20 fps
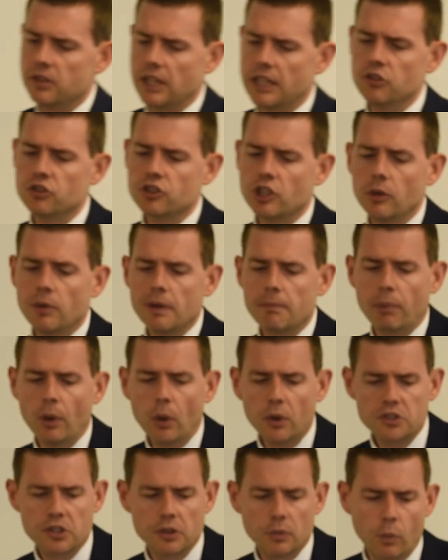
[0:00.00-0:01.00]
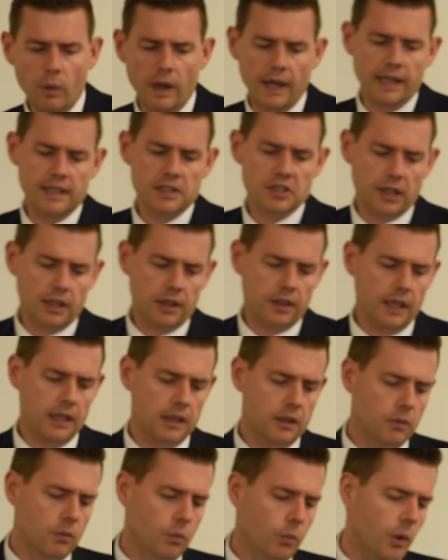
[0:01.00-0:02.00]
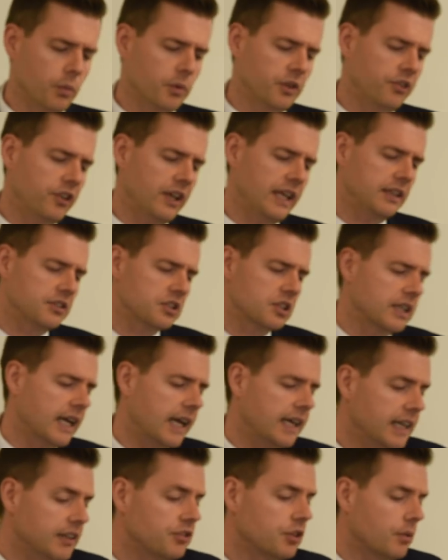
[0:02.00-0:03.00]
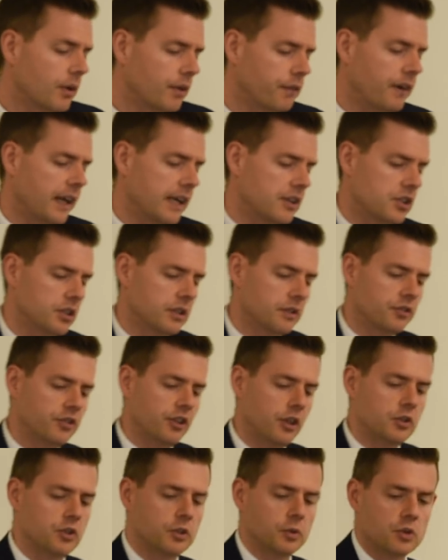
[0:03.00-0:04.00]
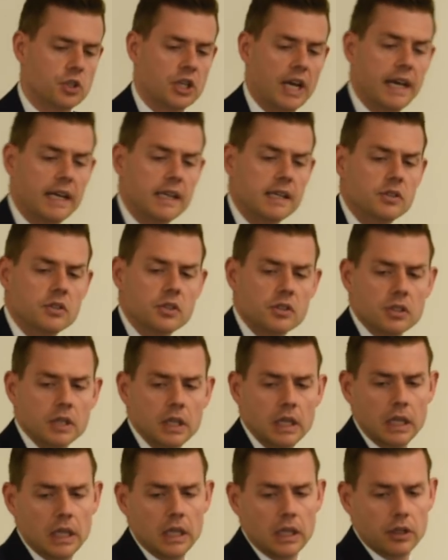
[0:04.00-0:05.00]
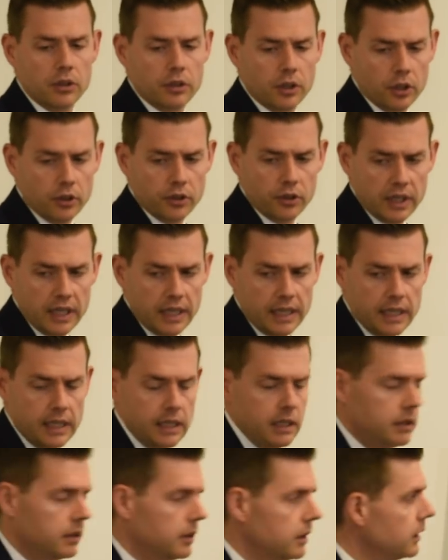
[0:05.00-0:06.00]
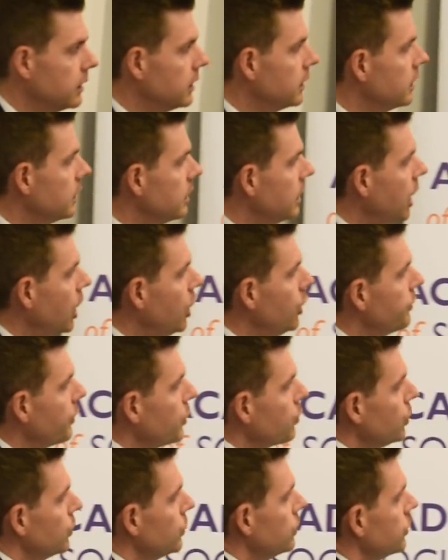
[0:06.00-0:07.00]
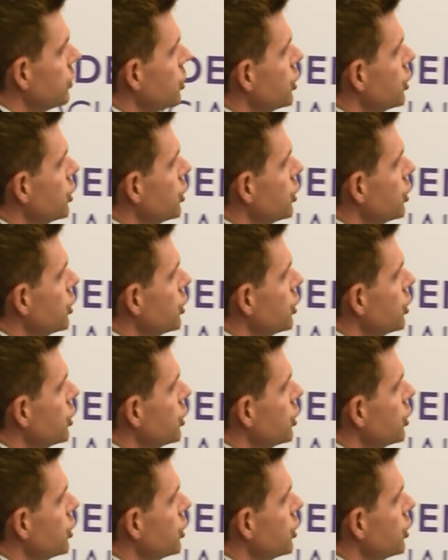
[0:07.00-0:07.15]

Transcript: in two important ways, I think what we're seeing today is a reflection of social change. The overall